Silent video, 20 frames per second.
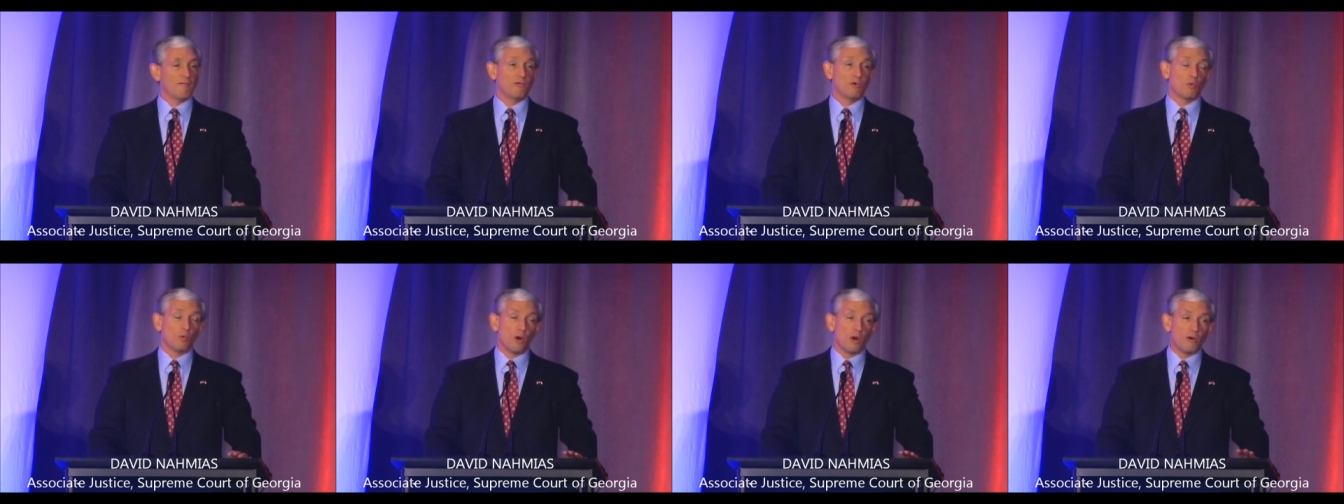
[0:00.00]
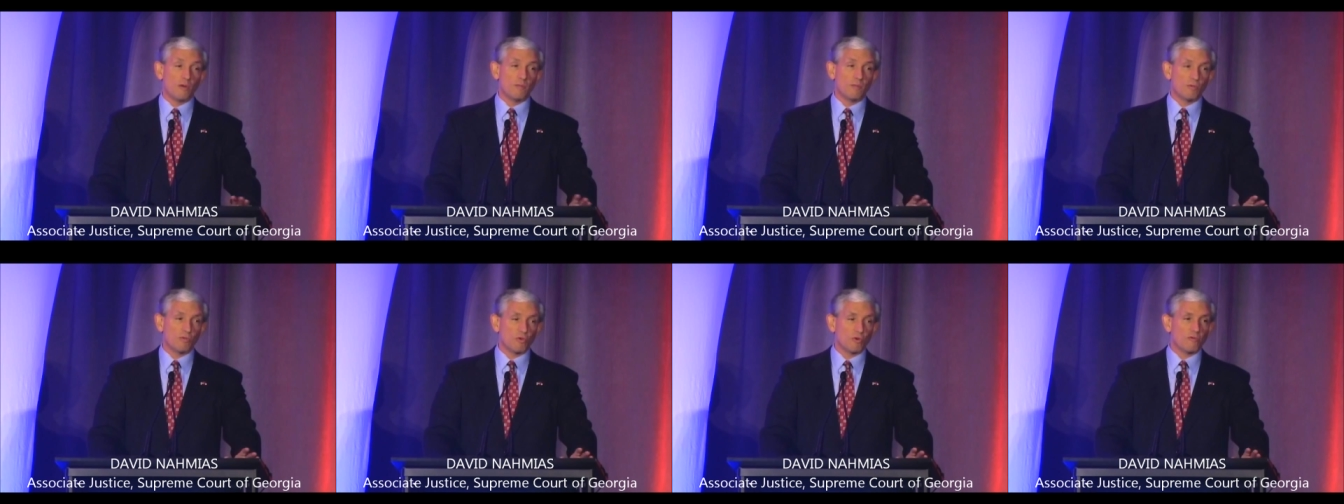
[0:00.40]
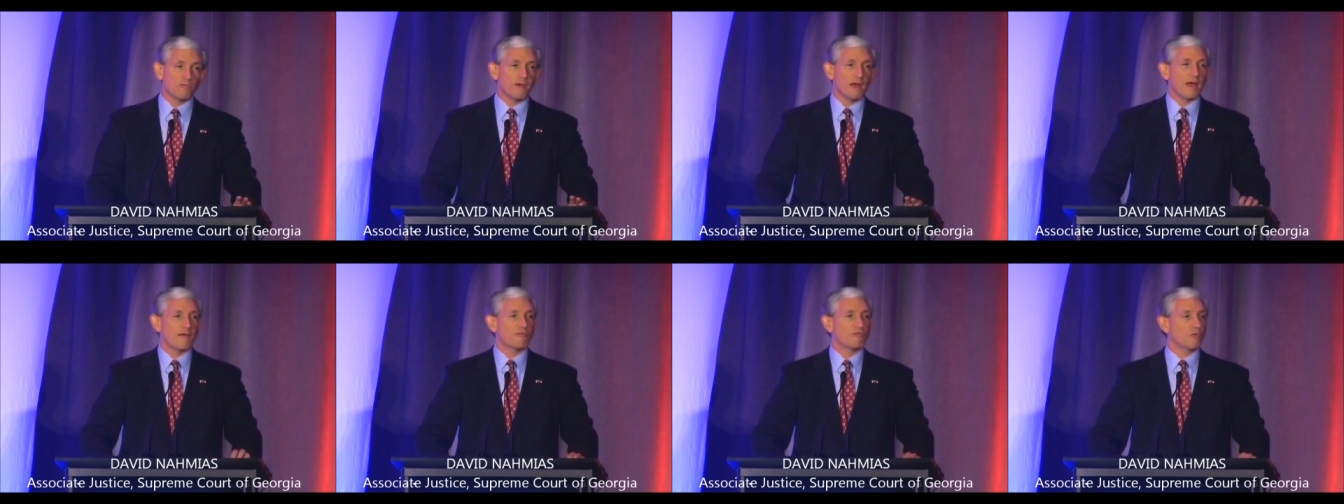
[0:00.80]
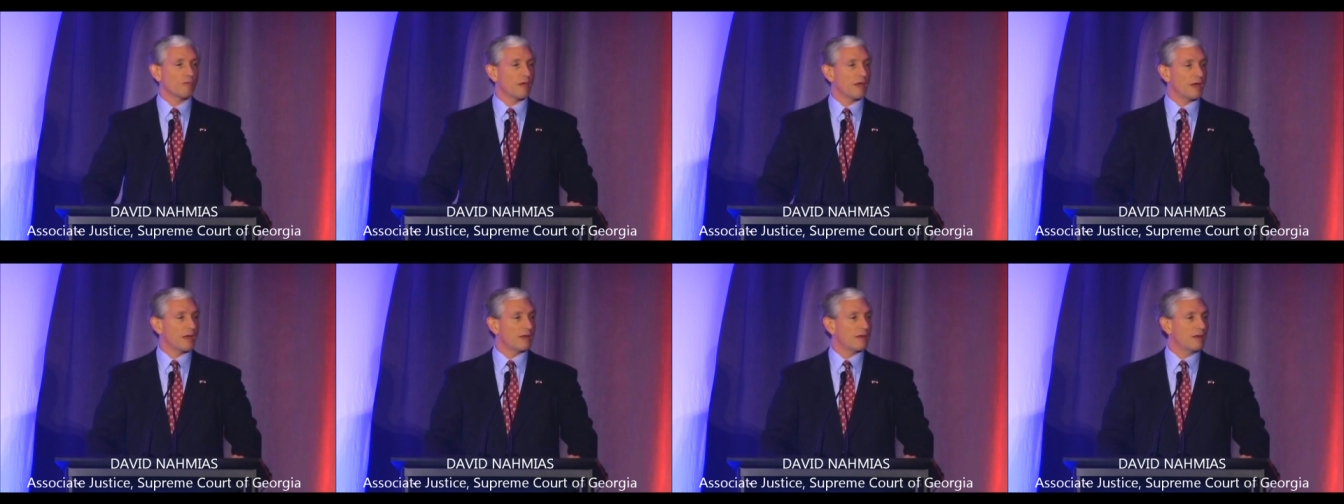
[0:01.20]
You're welcome to serve after
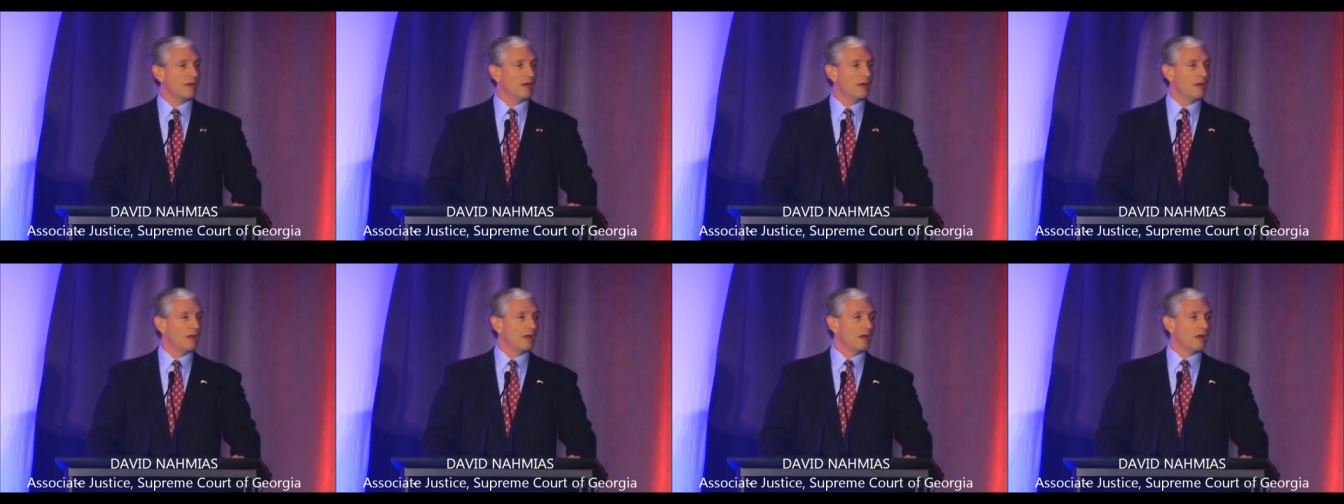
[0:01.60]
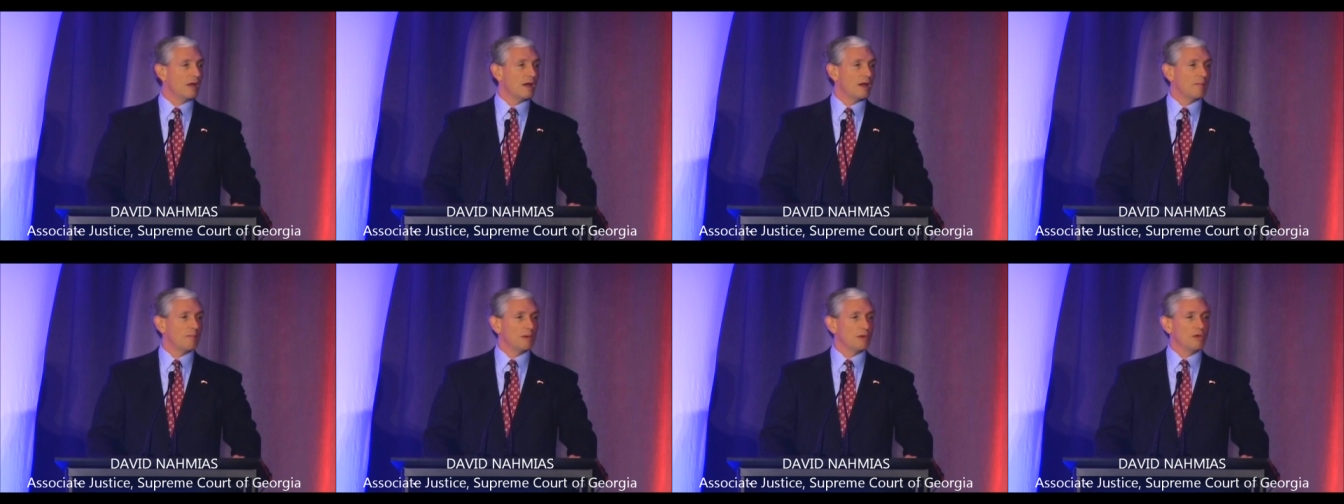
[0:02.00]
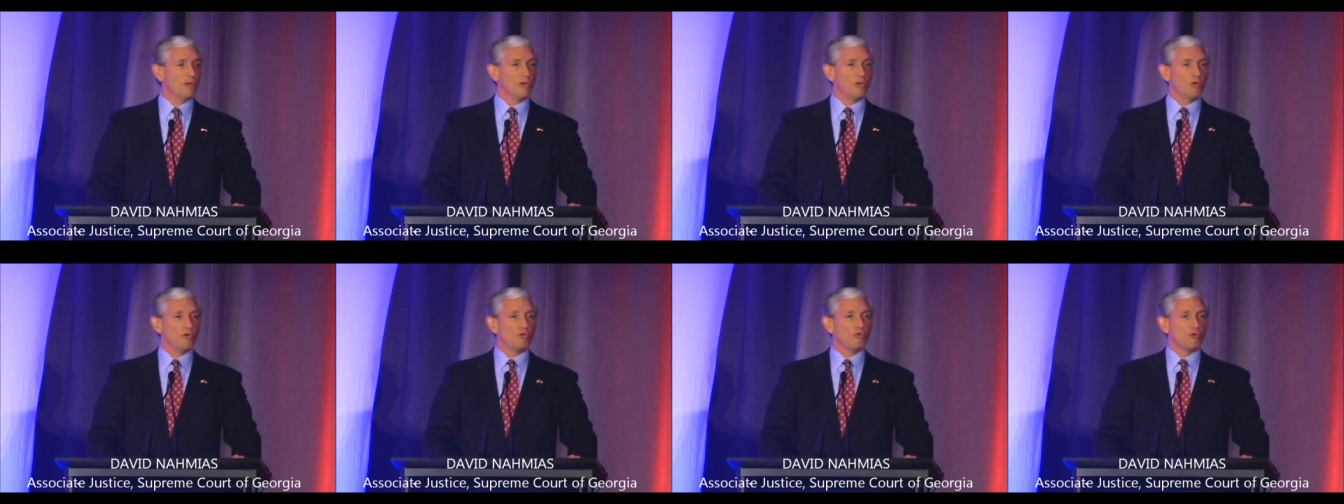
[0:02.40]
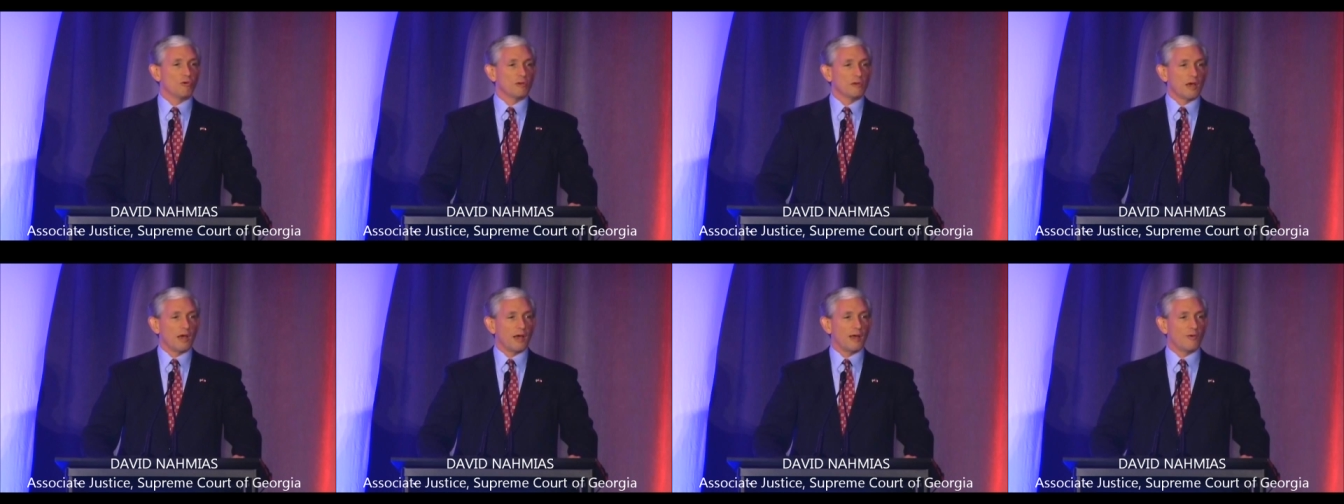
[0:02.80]
that, uh, but you lose your
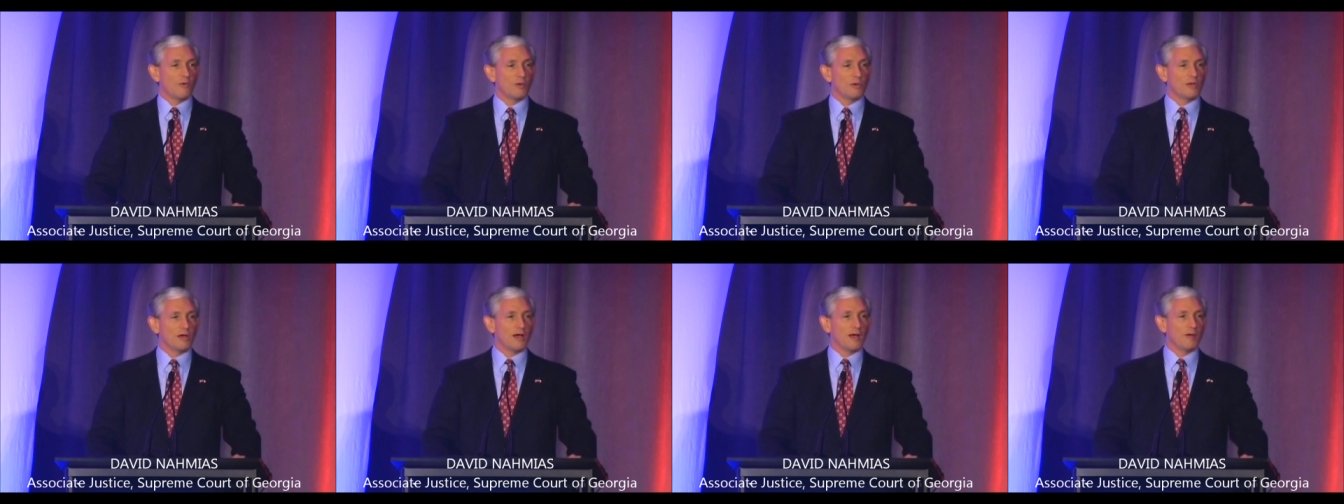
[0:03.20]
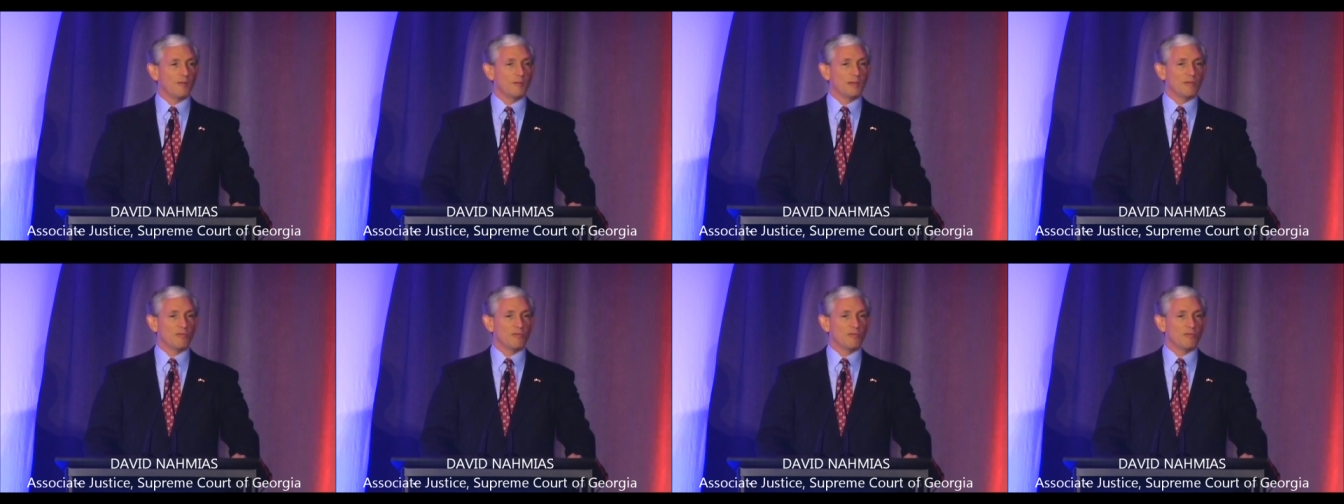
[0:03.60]
entire retirement.